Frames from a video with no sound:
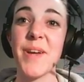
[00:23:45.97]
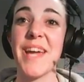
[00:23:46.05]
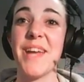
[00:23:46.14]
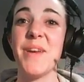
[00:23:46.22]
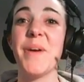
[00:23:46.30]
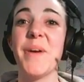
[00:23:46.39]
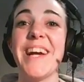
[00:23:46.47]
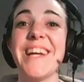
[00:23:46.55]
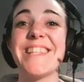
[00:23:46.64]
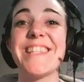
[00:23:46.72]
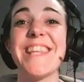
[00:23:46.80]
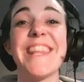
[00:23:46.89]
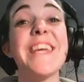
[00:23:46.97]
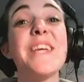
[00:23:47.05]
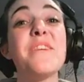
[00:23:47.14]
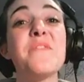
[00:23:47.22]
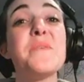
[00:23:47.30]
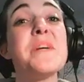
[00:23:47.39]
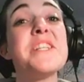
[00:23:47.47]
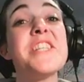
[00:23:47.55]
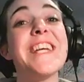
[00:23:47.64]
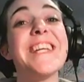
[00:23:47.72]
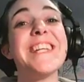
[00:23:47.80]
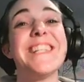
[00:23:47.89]
Okay, no worries. Thank you for
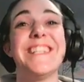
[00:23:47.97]
watching.